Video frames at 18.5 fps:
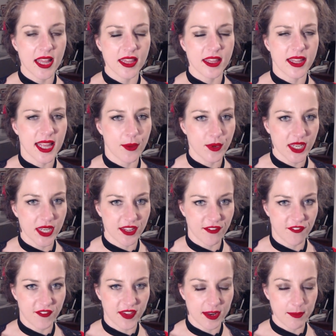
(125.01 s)
than they would
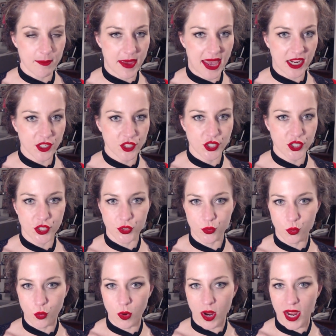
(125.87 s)
give feedback
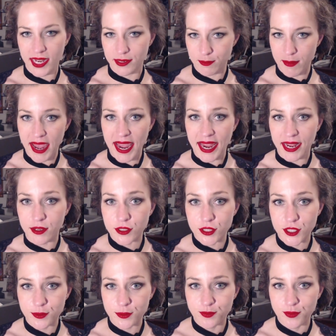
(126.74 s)
to white
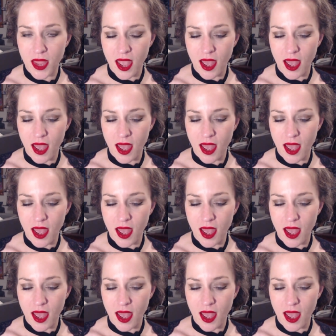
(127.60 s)
males.